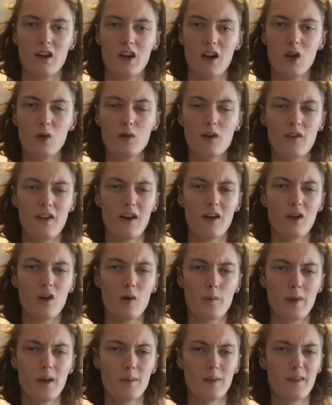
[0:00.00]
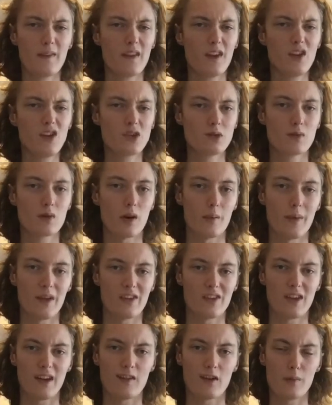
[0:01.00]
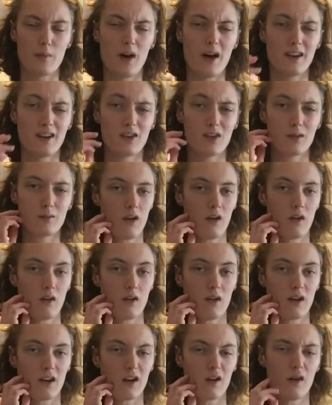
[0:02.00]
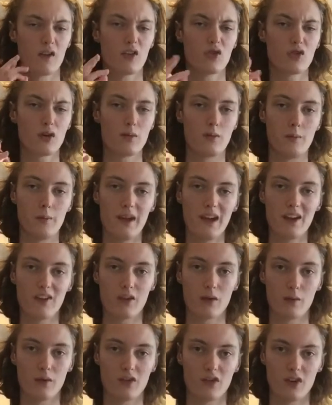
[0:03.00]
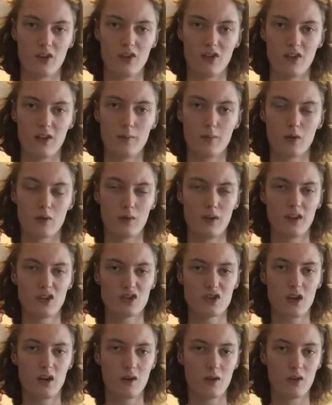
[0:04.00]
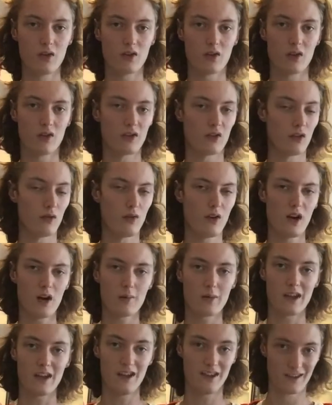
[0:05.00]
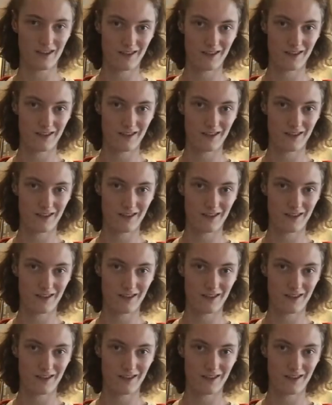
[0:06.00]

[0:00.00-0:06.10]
Along with how a lot of people in the YouTube comments said it reminded them like a lot of the drum and bass that was used in between shows on Toonami.